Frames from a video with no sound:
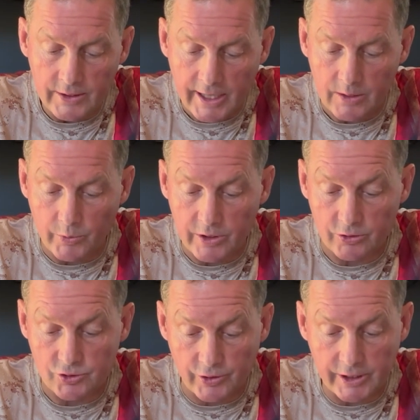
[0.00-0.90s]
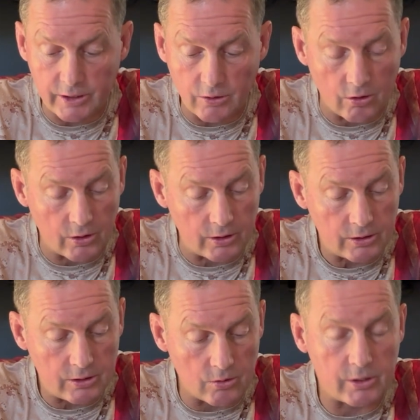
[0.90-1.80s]
and we are drinking our
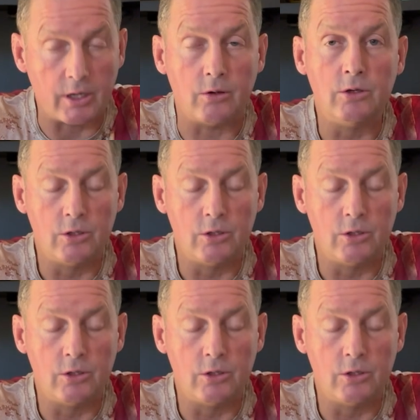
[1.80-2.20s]
cocoa,